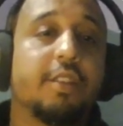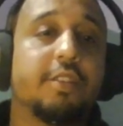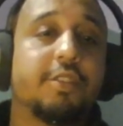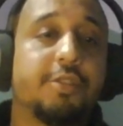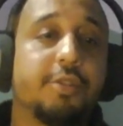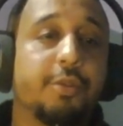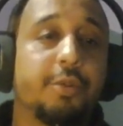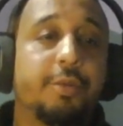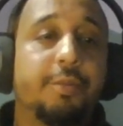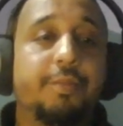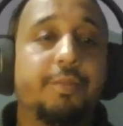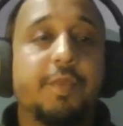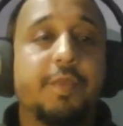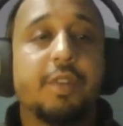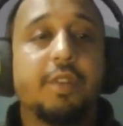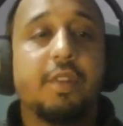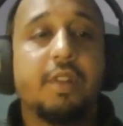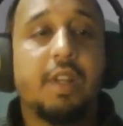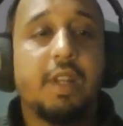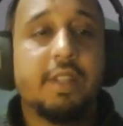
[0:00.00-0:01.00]
So
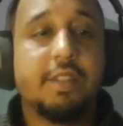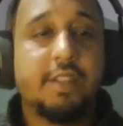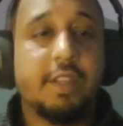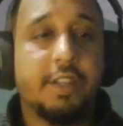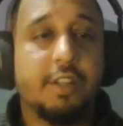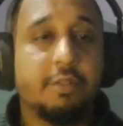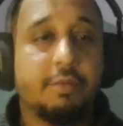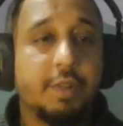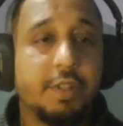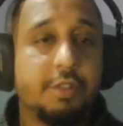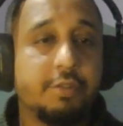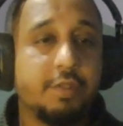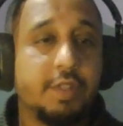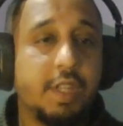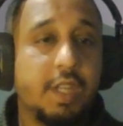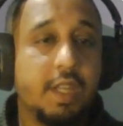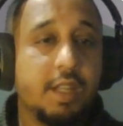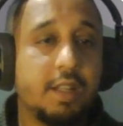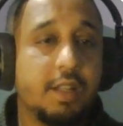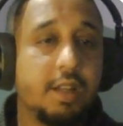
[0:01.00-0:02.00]
let's head over to
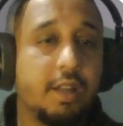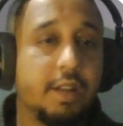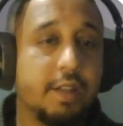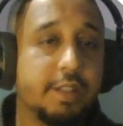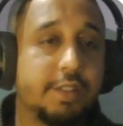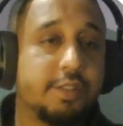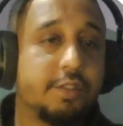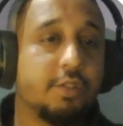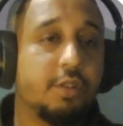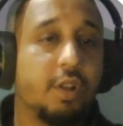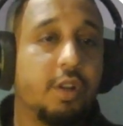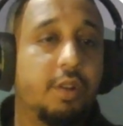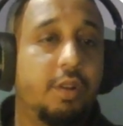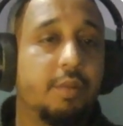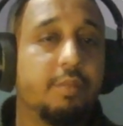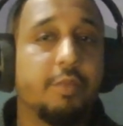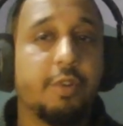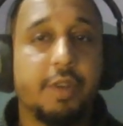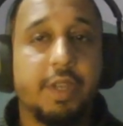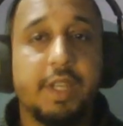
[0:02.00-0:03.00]
the list all
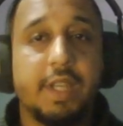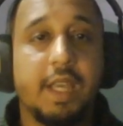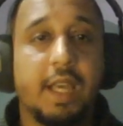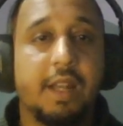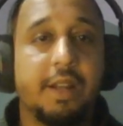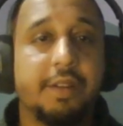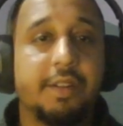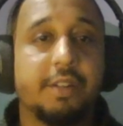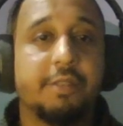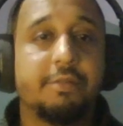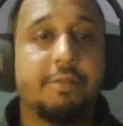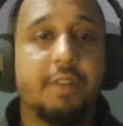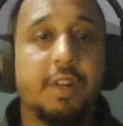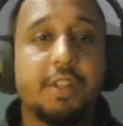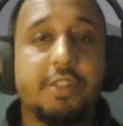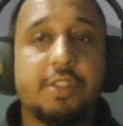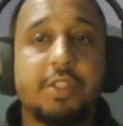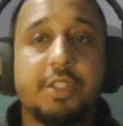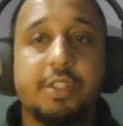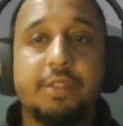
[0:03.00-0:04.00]
booking calendar
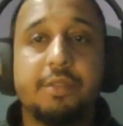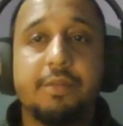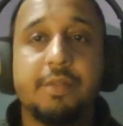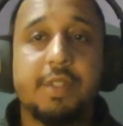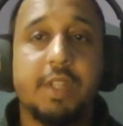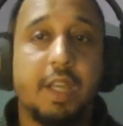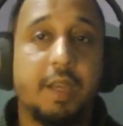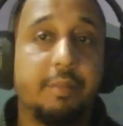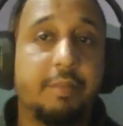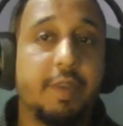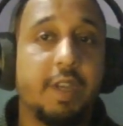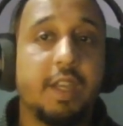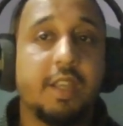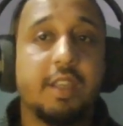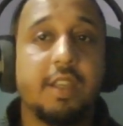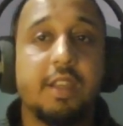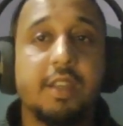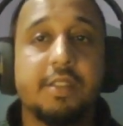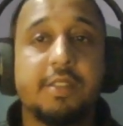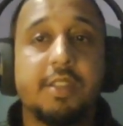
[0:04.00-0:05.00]
function. The API
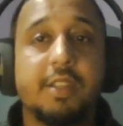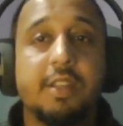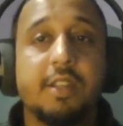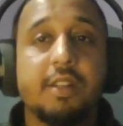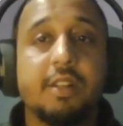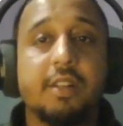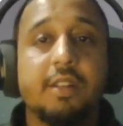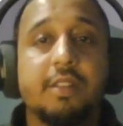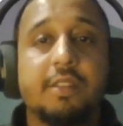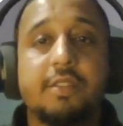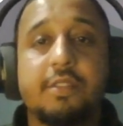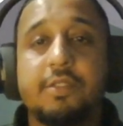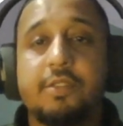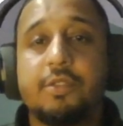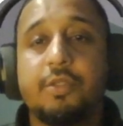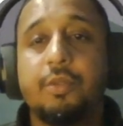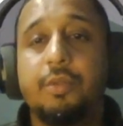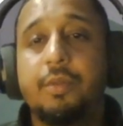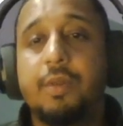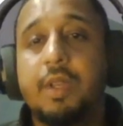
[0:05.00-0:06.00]
key is here.
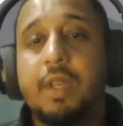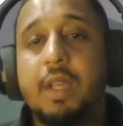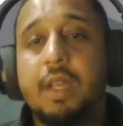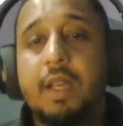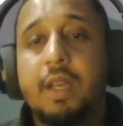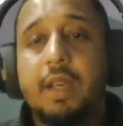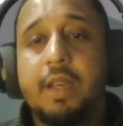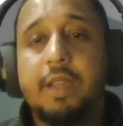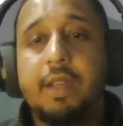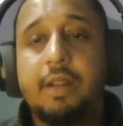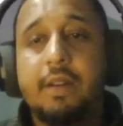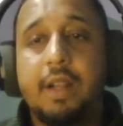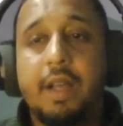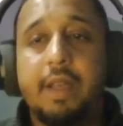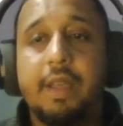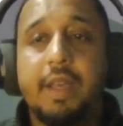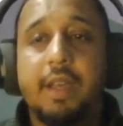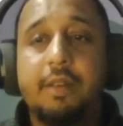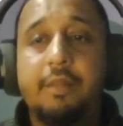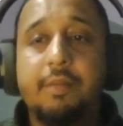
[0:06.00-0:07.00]
So here
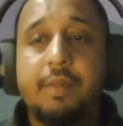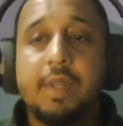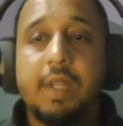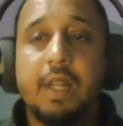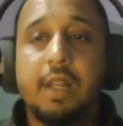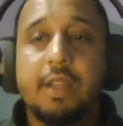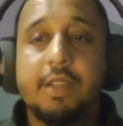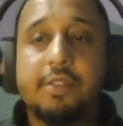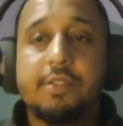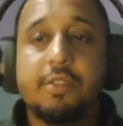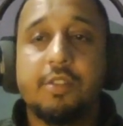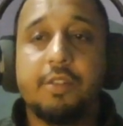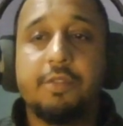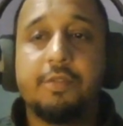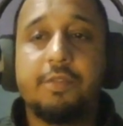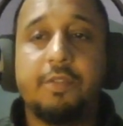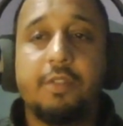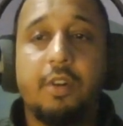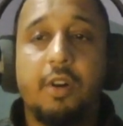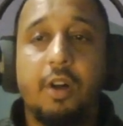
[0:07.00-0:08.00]
I have the list
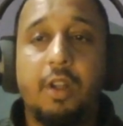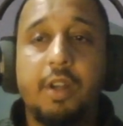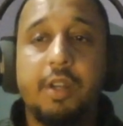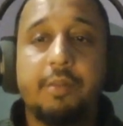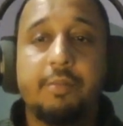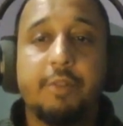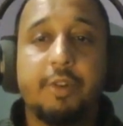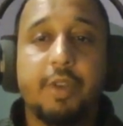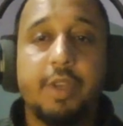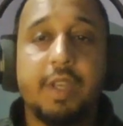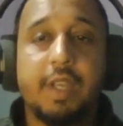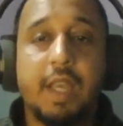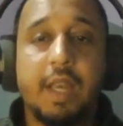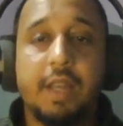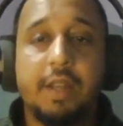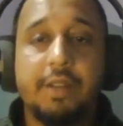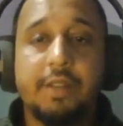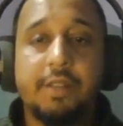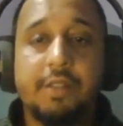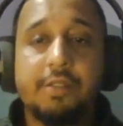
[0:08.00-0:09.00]
of all the booking
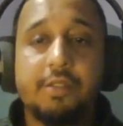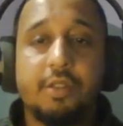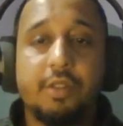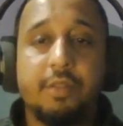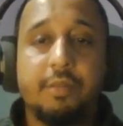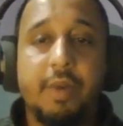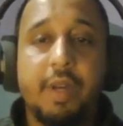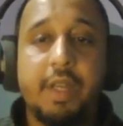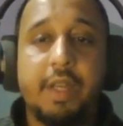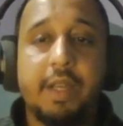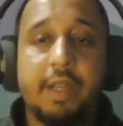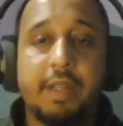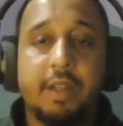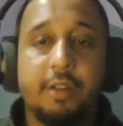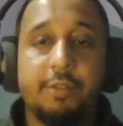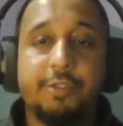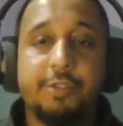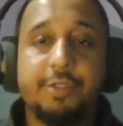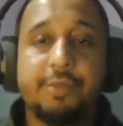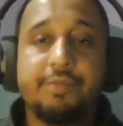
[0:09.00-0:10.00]
calendars on my
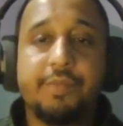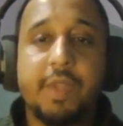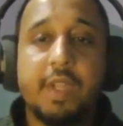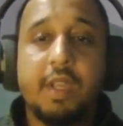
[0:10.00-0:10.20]
account.